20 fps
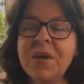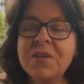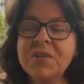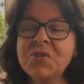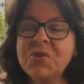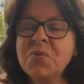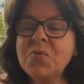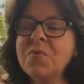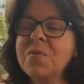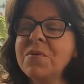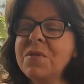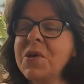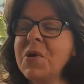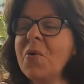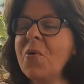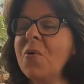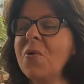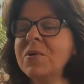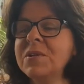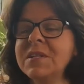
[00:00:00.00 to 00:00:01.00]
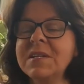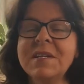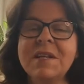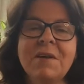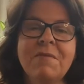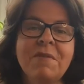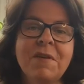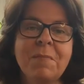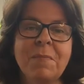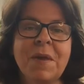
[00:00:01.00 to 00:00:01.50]
to the
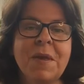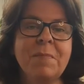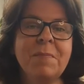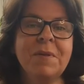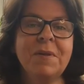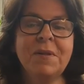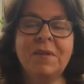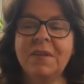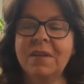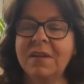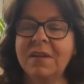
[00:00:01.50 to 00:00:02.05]
ordinary people.